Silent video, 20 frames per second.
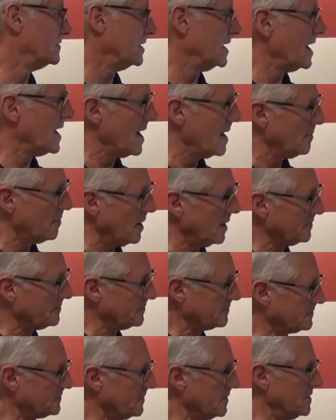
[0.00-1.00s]
So now I might
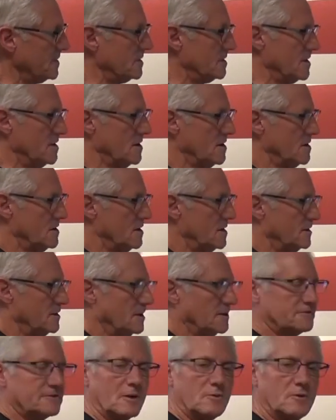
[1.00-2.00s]
just say,
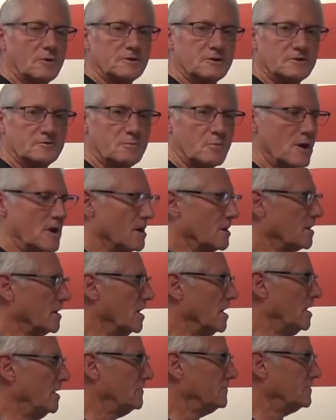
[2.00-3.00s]
yes, I want this pair of
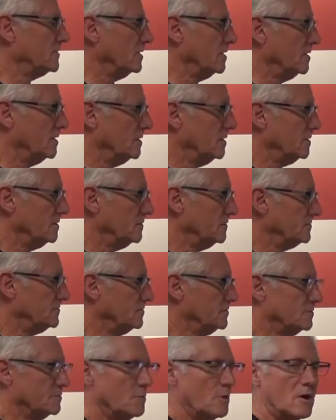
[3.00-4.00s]
gloves,
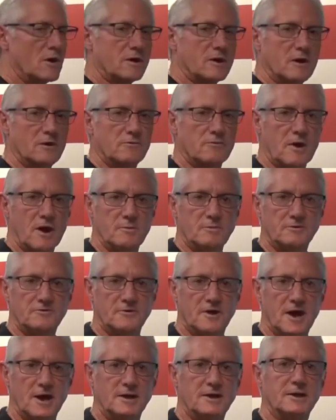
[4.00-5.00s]
shoot the barcode right
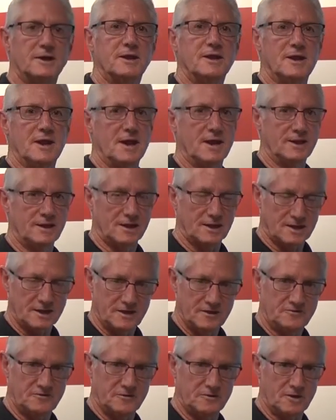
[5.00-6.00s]
beside it, and it'll
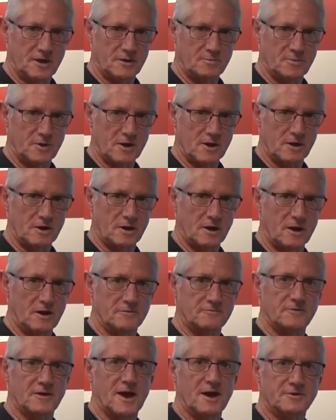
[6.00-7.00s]
issue that pair of
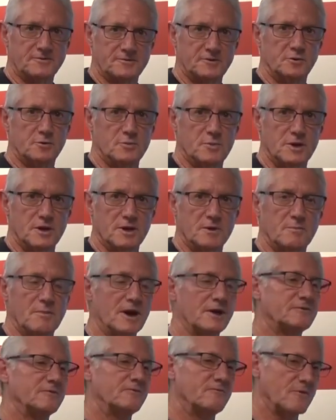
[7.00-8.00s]
gloves out to me. It
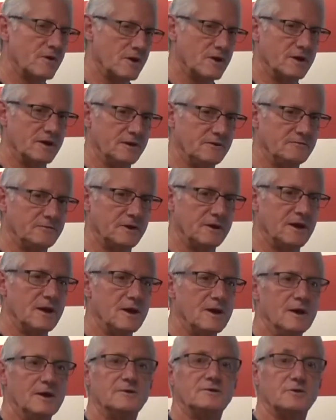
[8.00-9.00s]
makes it very easy
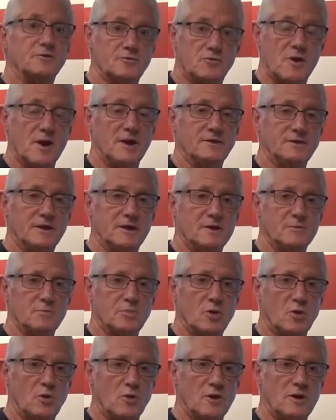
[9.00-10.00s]
to train the
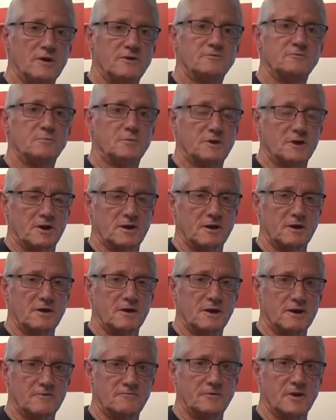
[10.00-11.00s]
employees,
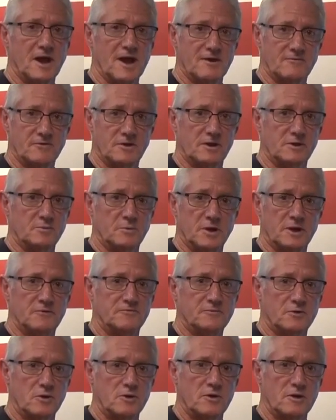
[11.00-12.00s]
particularly if you have a good bit
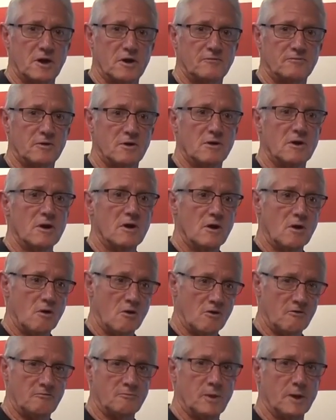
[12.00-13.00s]
of turnover
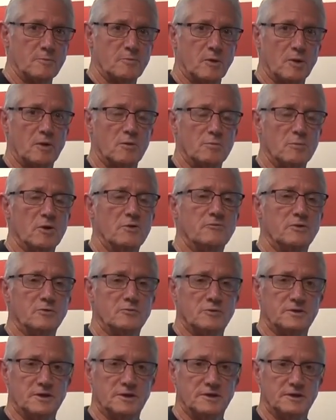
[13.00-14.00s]
or if people are
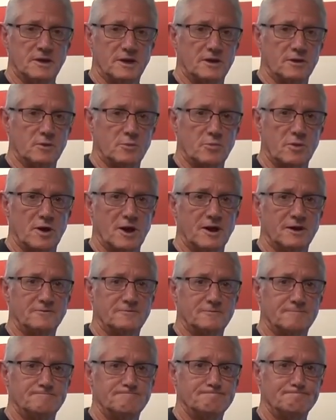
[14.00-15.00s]
moving within the
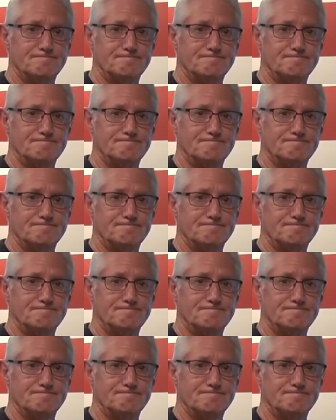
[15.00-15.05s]
enterprise.